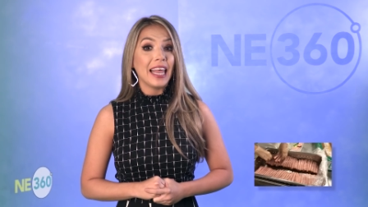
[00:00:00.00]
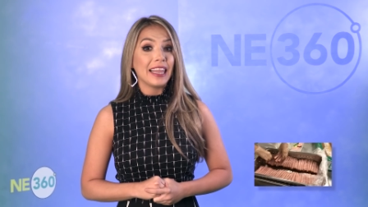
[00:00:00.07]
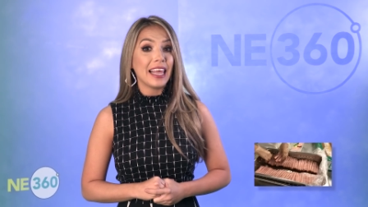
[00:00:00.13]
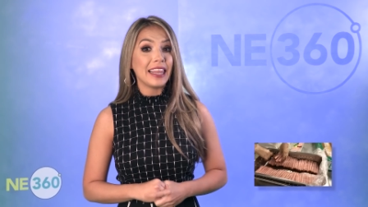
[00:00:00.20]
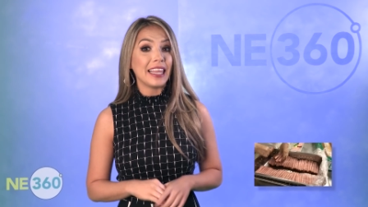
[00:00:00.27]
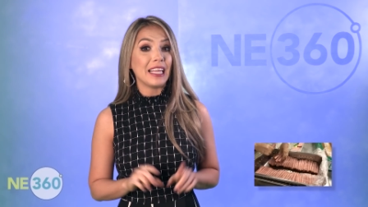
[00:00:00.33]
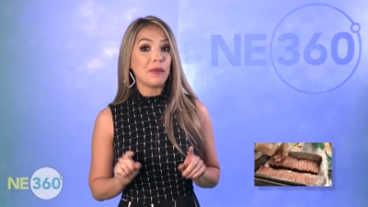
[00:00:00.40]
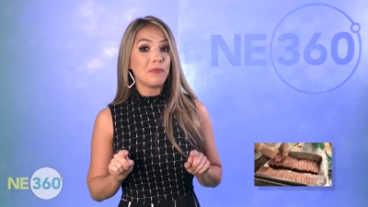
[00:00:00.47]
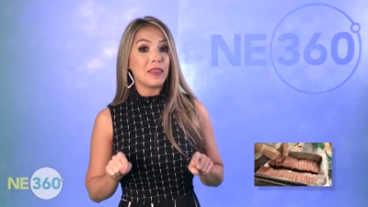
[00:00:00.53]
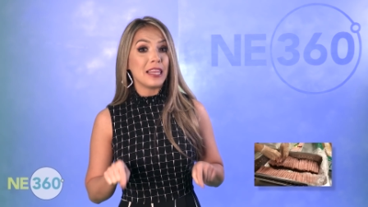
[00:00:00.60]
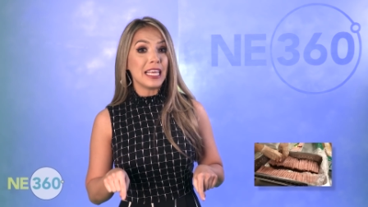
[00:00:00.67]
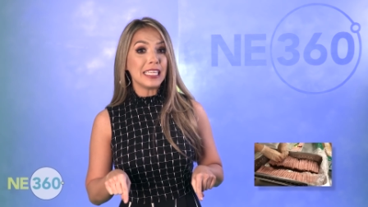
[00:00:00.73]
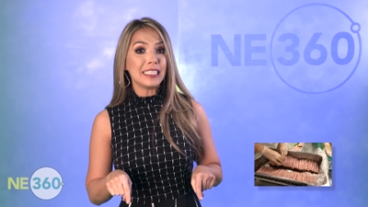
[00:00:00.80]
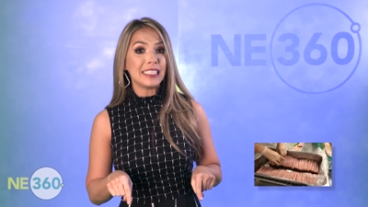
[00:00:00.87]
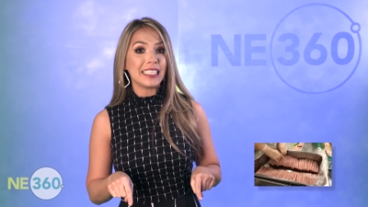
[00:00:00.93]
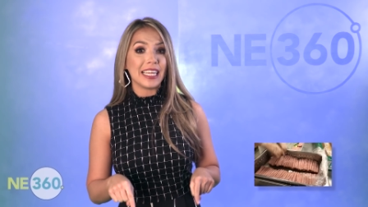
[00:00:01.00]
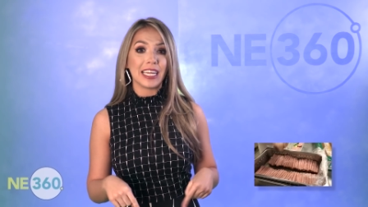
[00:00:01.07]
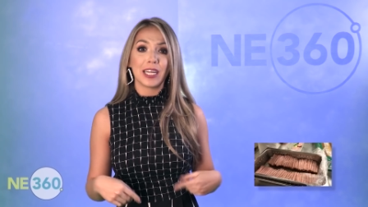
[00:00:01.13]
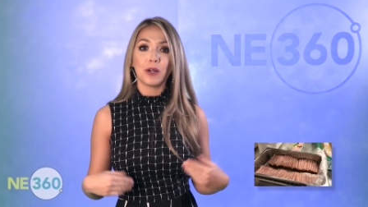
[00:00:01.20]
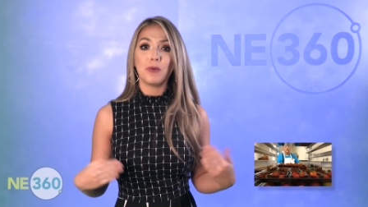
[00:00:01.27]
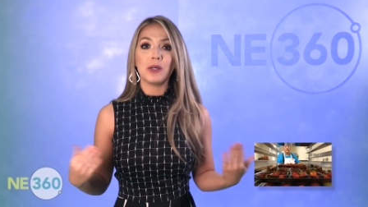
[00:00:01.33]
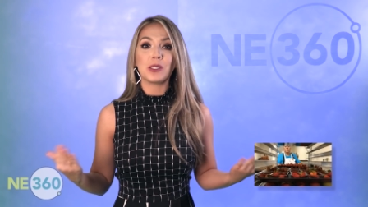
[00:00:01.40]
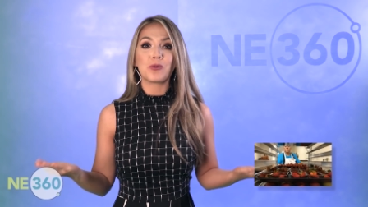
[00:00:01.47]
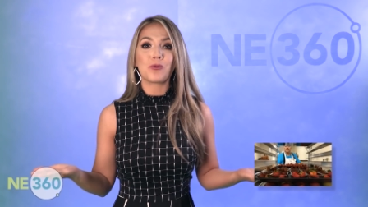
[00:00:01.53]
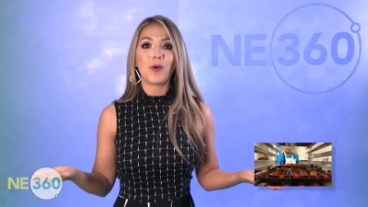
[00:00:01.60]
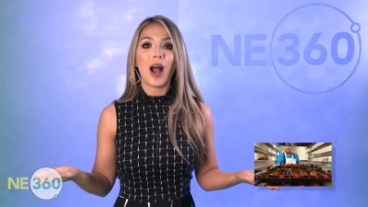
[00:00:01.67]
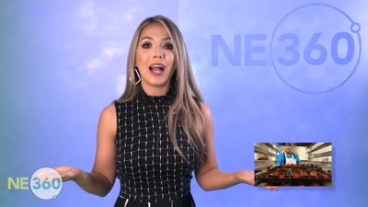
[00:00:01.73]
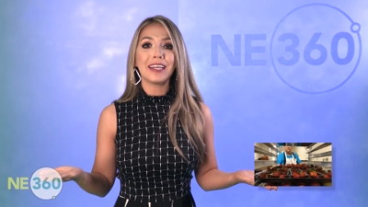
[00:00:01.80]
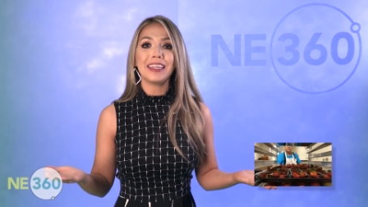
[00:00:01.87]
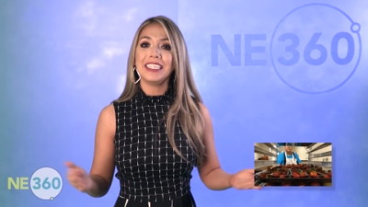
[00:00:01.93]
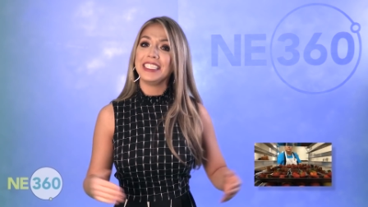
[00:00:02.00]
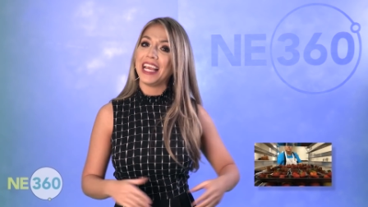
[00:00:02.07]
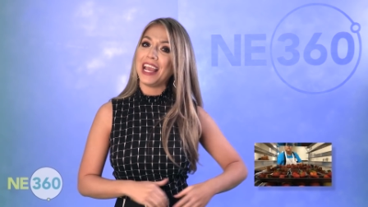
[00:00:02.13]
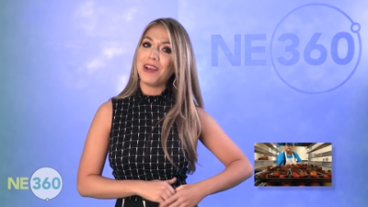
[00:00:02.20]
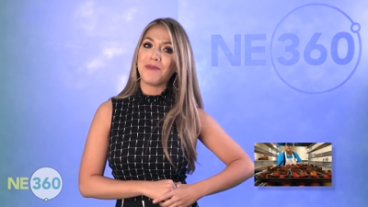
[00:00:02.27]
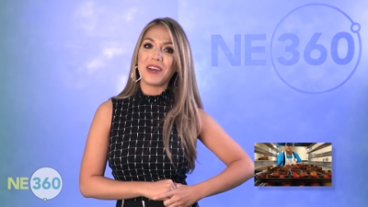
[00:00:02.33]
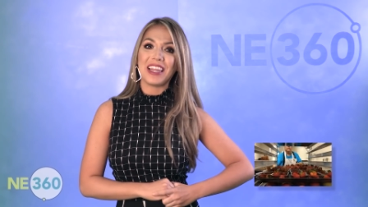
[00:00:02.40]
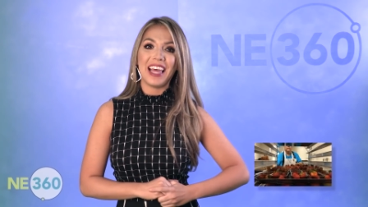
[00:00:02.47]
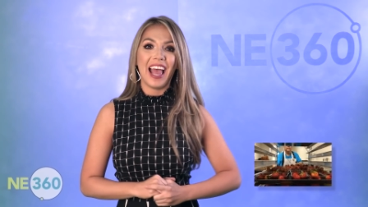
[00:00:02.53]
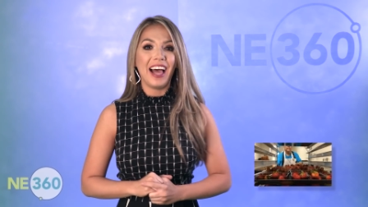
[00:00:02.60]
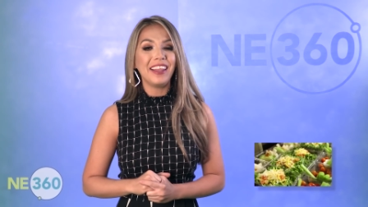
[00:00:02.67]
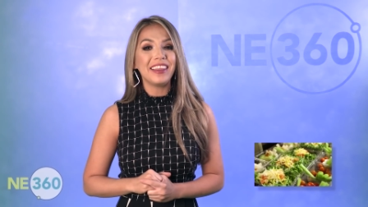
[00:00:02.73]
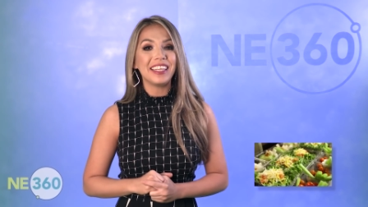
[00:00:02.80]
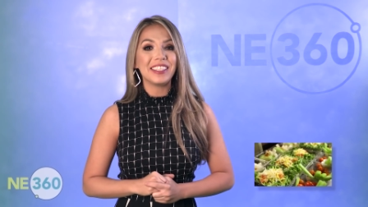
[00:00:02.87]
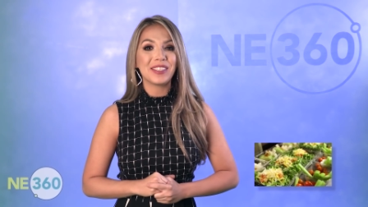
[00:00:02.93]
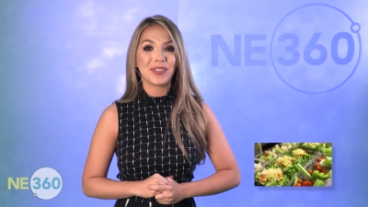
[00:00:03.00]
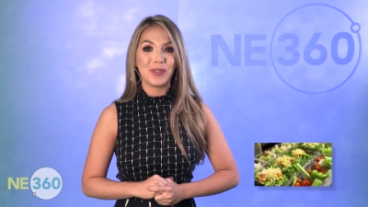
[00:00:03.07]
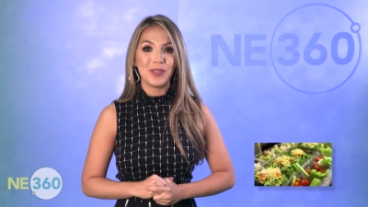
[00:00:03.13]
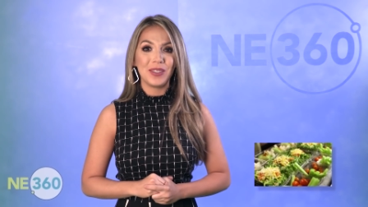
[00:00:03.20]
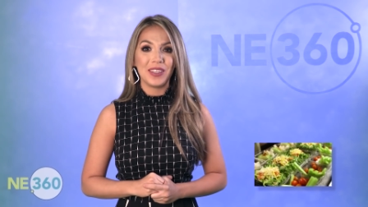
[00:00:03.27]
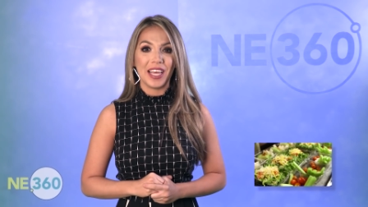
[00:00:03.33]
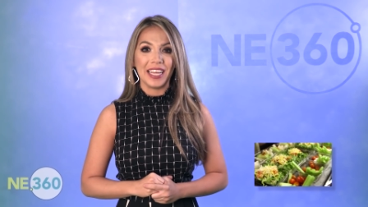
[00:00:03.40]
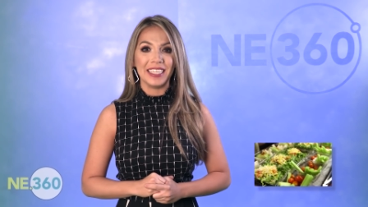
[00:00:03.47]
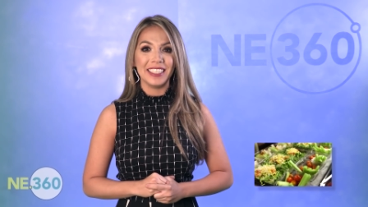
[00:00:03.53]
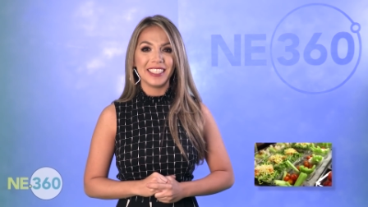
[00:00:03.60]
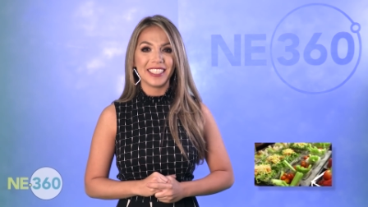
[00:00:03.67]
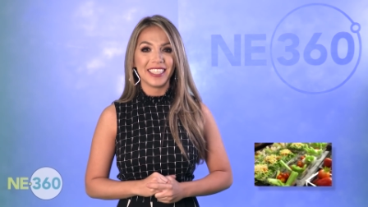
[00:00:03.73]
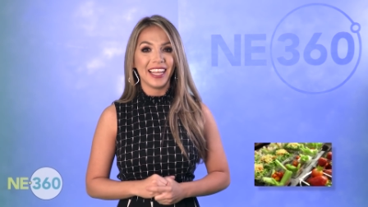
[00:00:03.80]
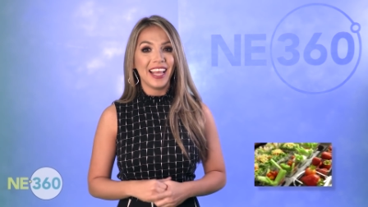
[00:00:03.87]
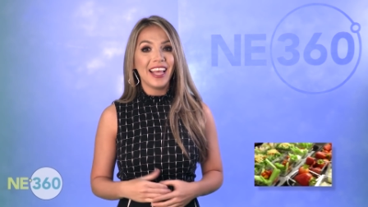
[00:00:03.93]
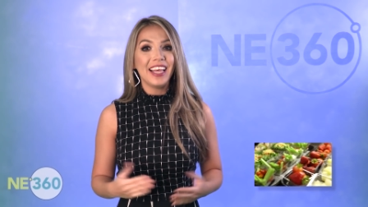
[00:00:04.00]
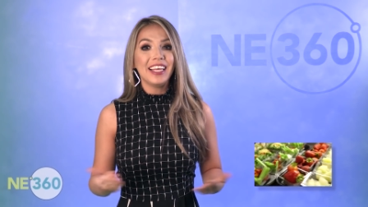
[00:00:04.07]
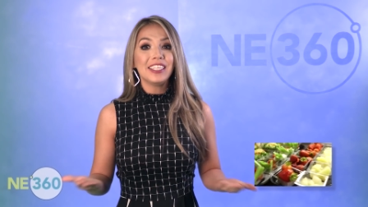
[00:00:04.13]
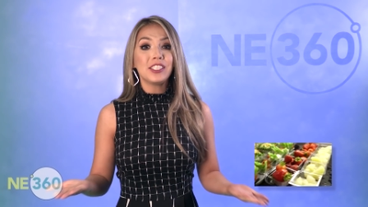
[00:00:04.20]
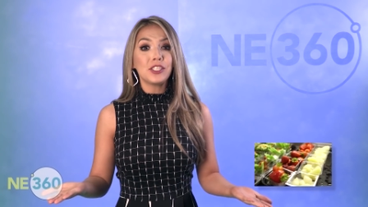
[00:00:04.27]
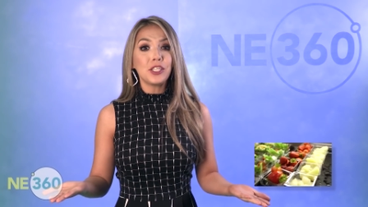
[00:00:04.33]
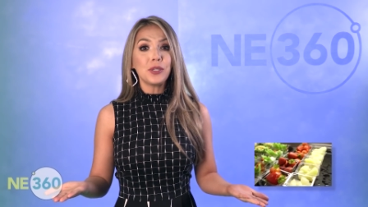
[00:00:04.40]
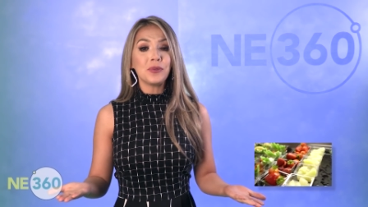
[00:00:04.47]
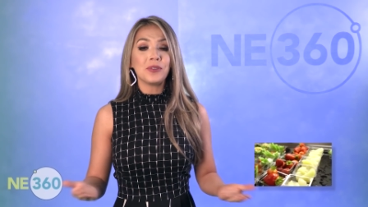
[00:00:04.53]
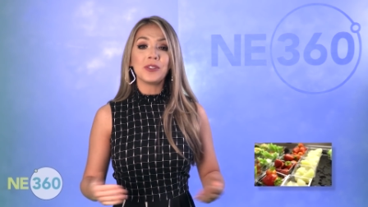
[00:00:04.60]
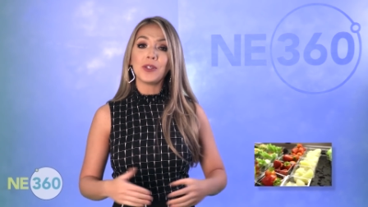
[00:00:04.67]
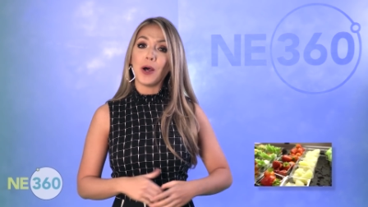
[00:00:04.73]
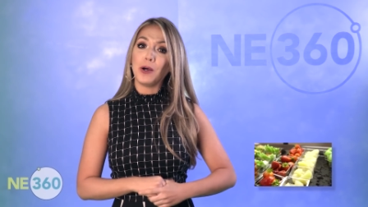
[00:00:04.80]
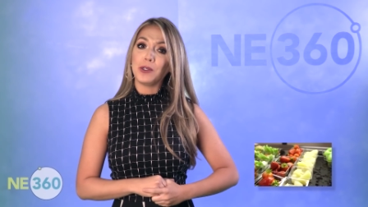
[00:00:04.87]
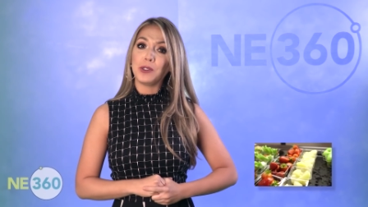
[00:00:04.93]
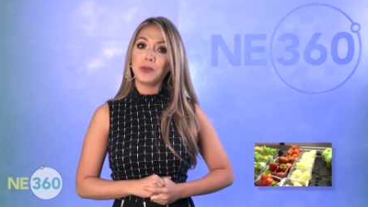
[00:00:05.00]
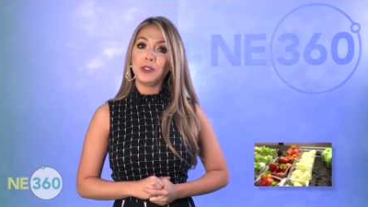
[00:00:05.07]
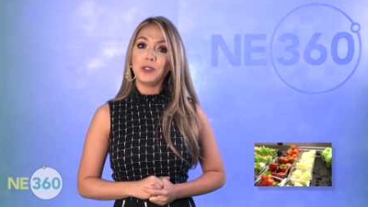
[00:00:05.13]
The theme this year was Rock the Day with Healthy School Lunch. Students also